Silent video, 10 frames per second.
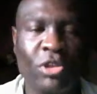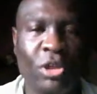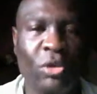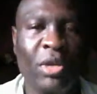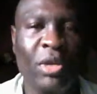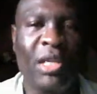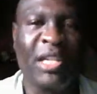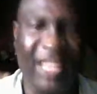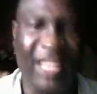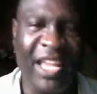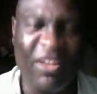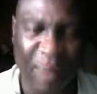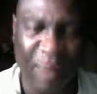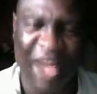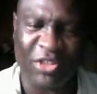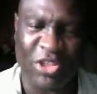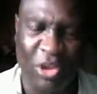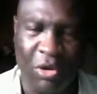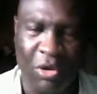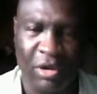who live by the
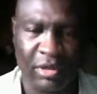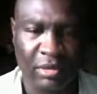sword,